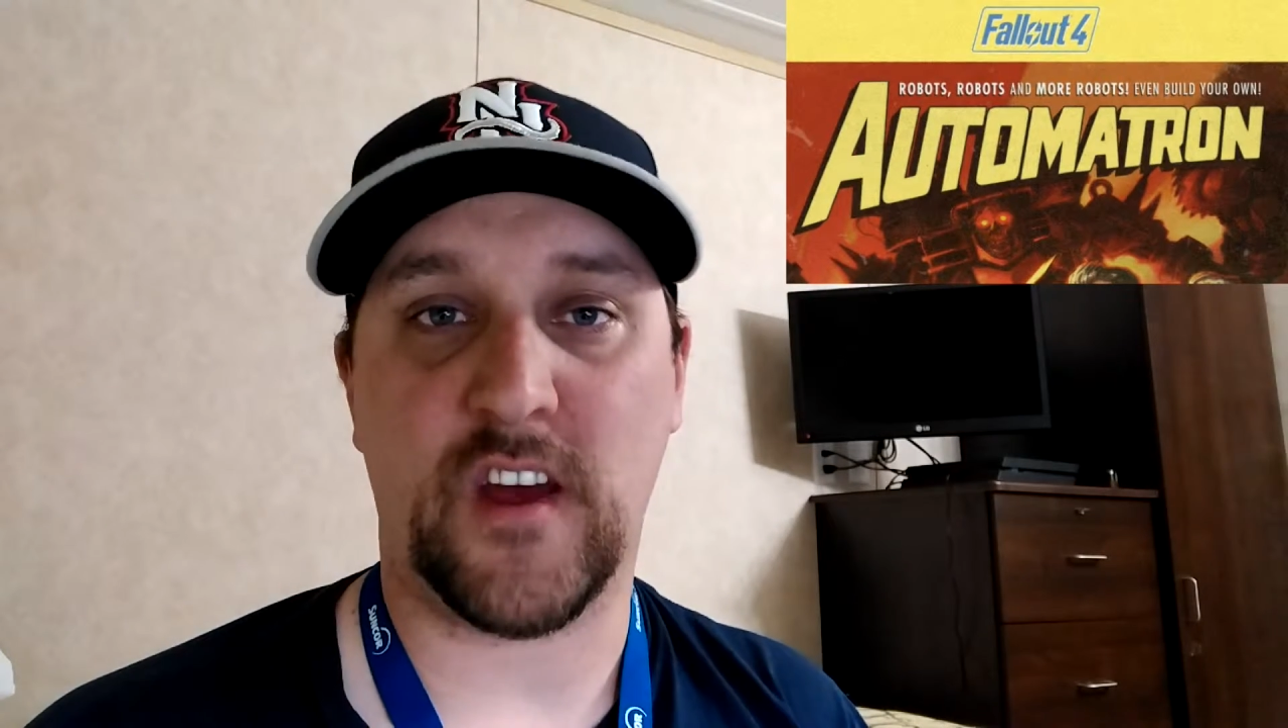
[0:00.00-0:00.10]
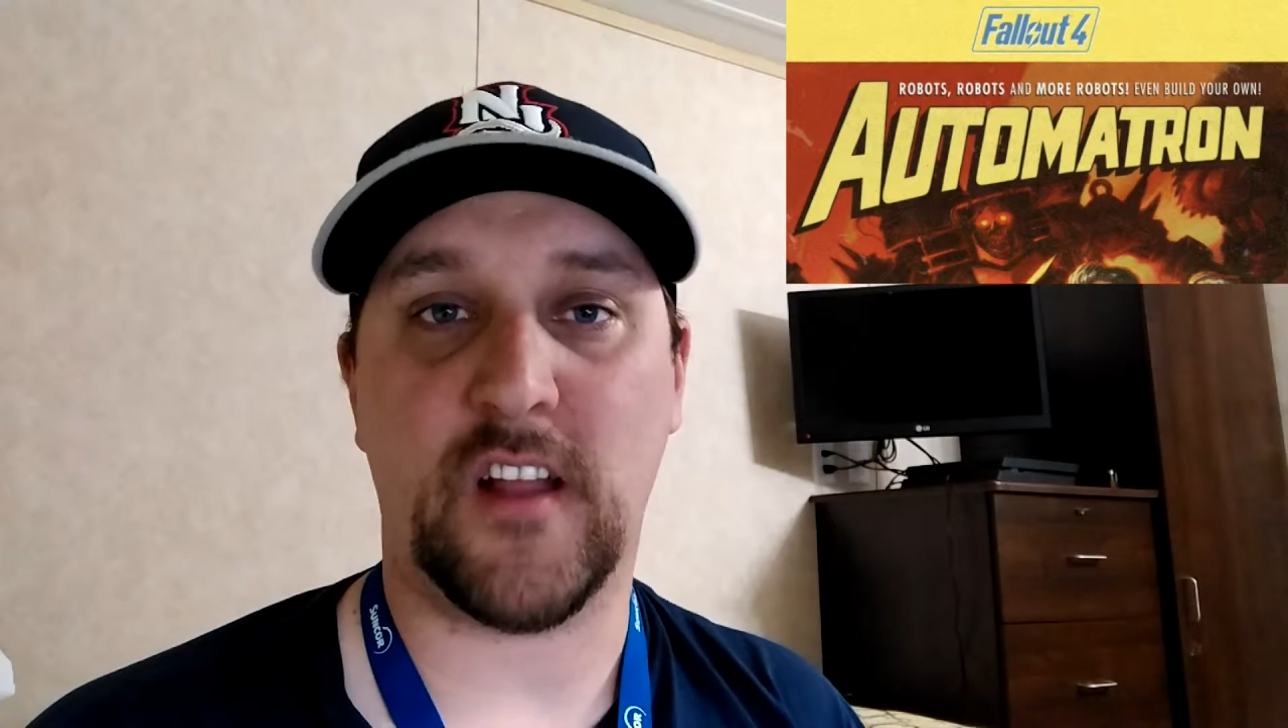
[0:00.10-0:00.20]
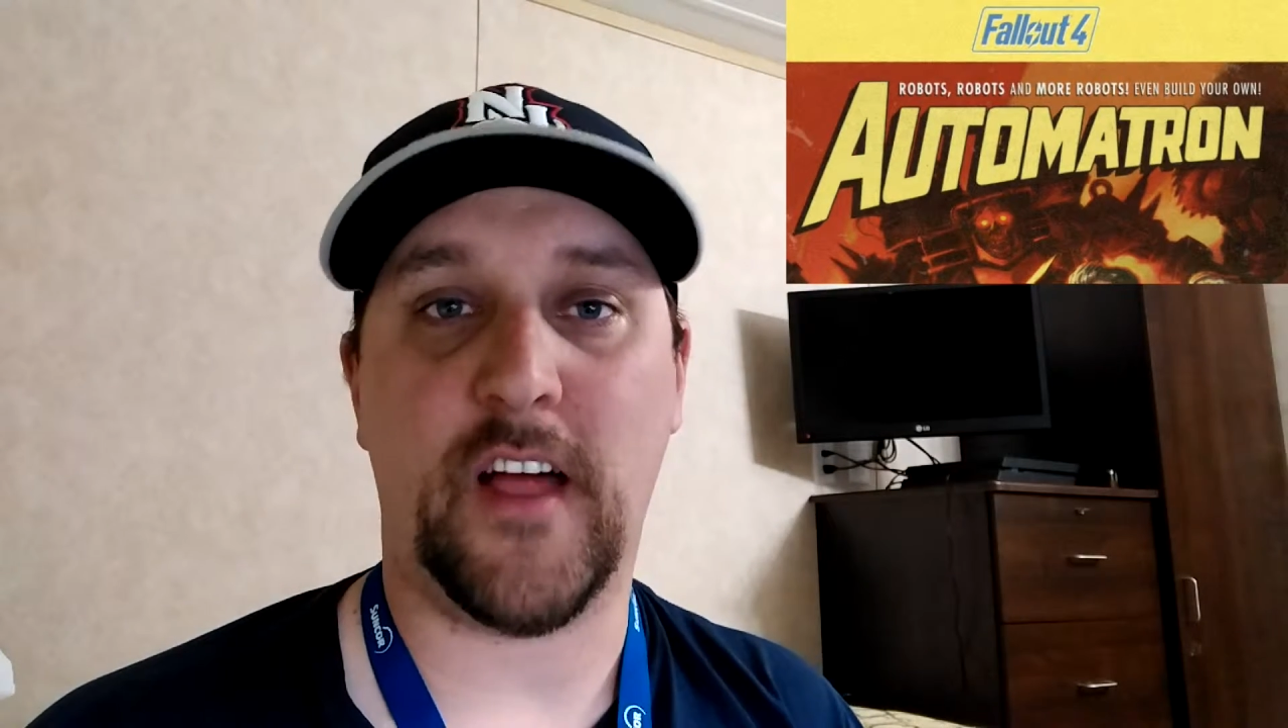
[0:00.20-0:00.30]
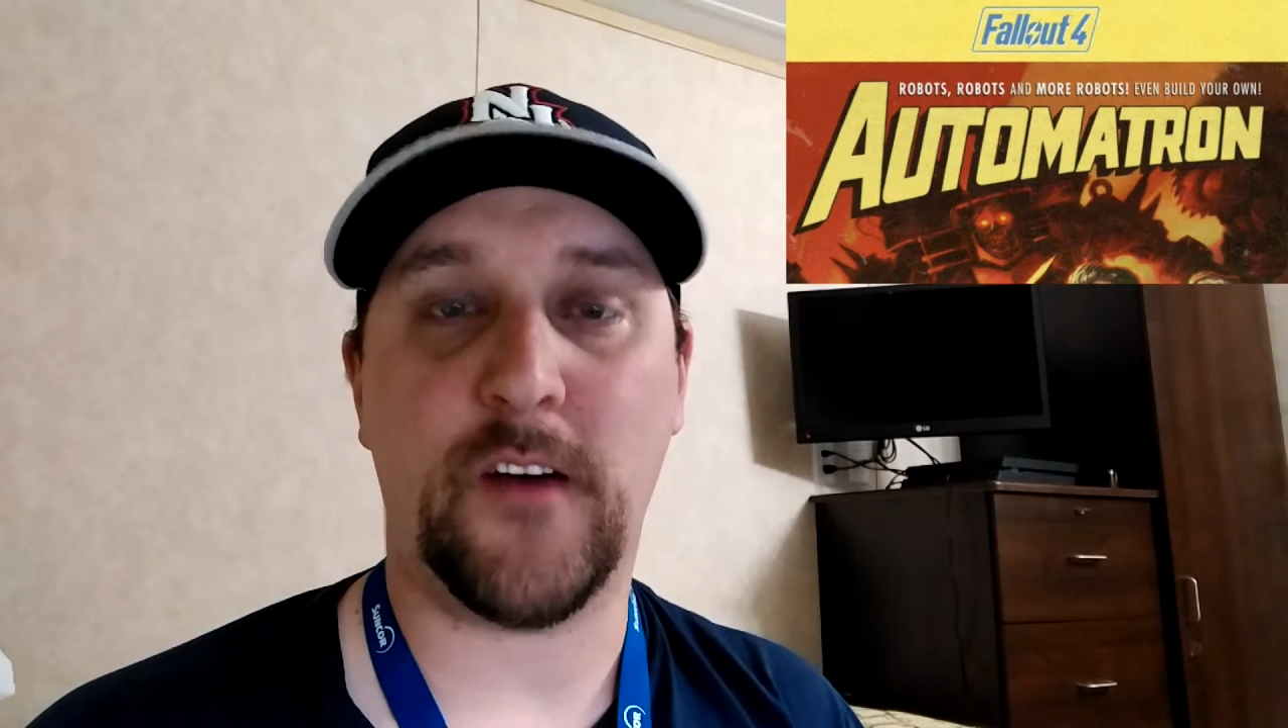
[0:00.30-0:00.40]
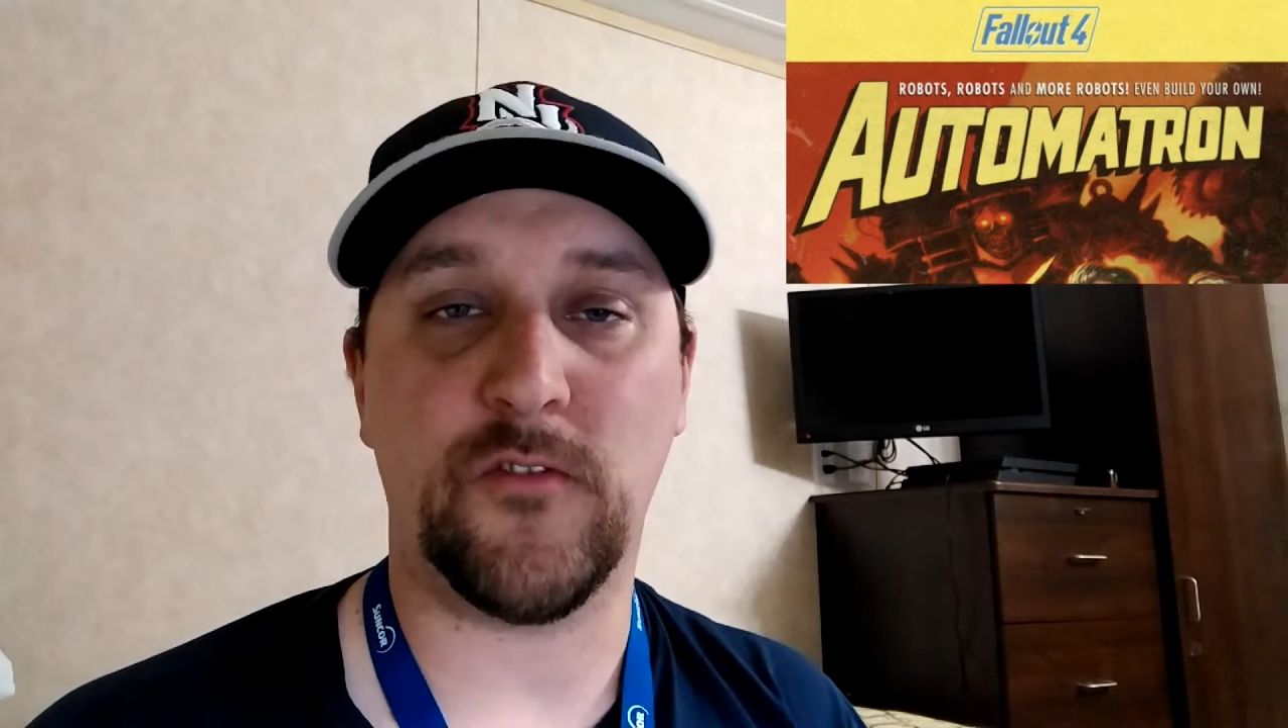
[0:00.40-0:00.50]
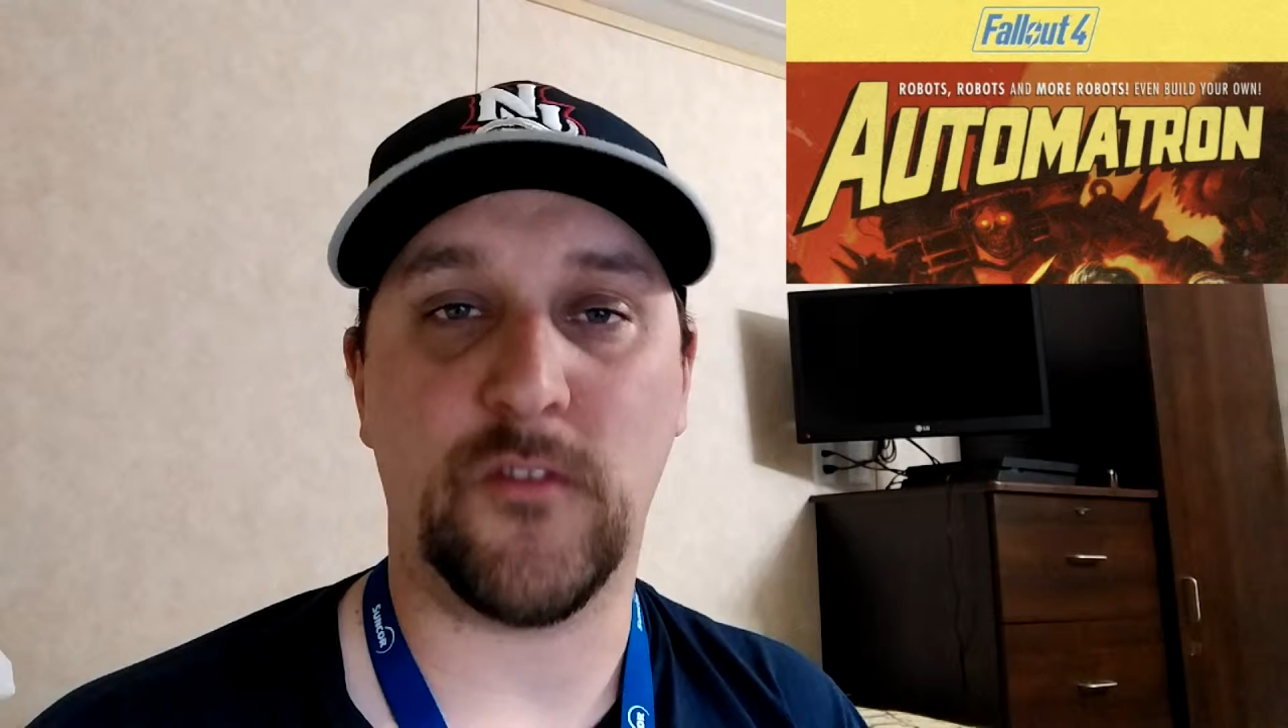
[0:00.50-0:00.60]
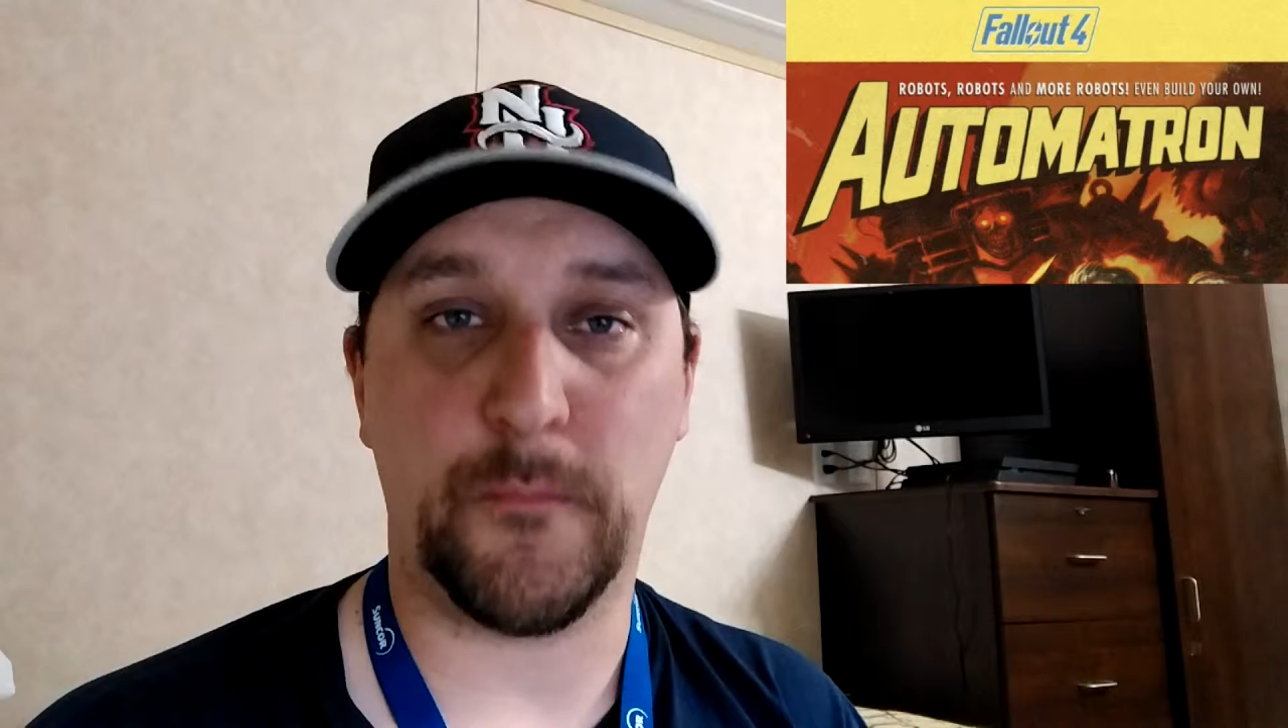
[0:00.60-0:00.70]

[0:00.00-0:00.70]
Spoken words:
and allows you to